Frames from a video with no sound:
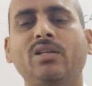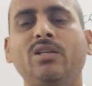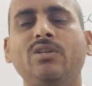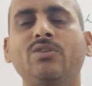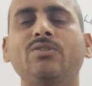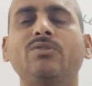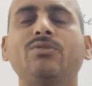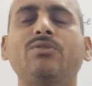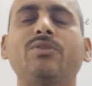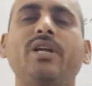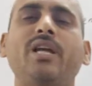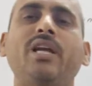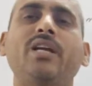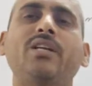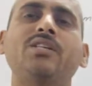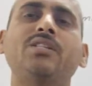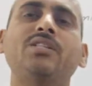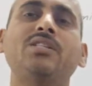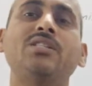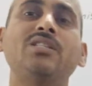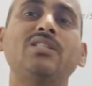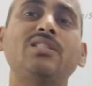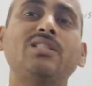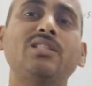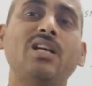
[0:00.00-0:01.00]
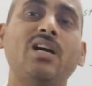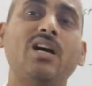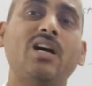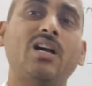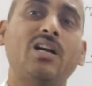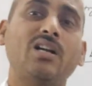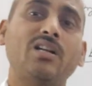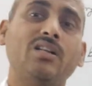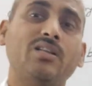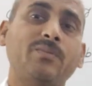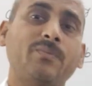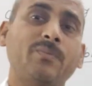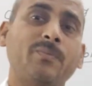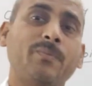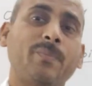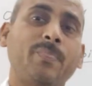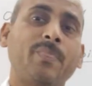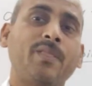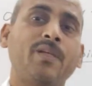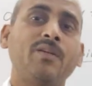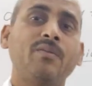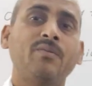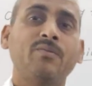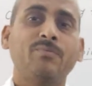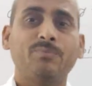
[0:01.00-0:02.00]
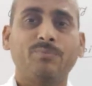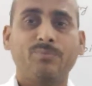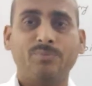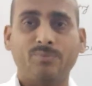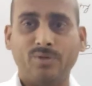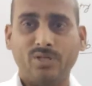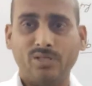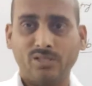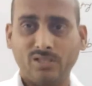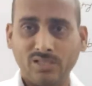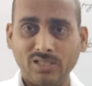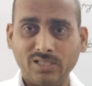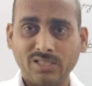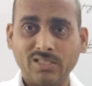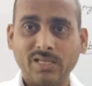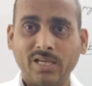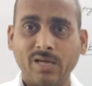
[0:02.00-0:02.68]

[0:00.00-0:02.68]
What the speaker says: So reactions are these